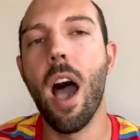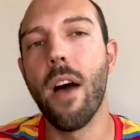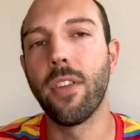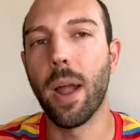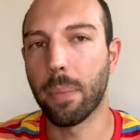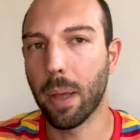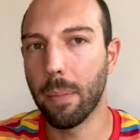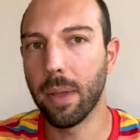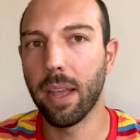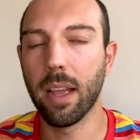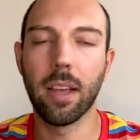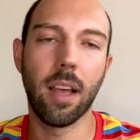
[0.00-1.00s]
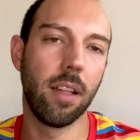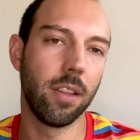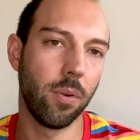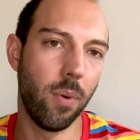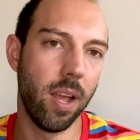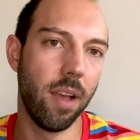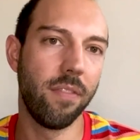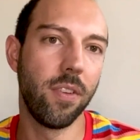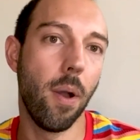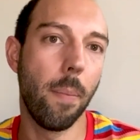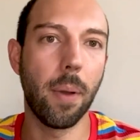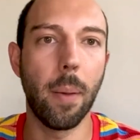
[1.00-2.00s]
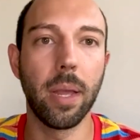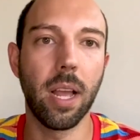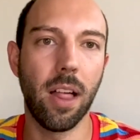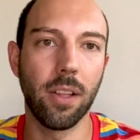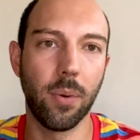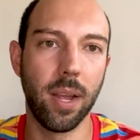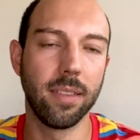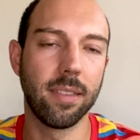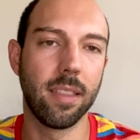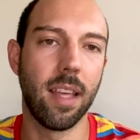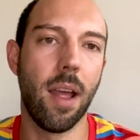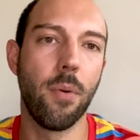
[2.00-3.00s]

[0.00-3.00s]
of an upcoming colorway, a few upcoming colorways that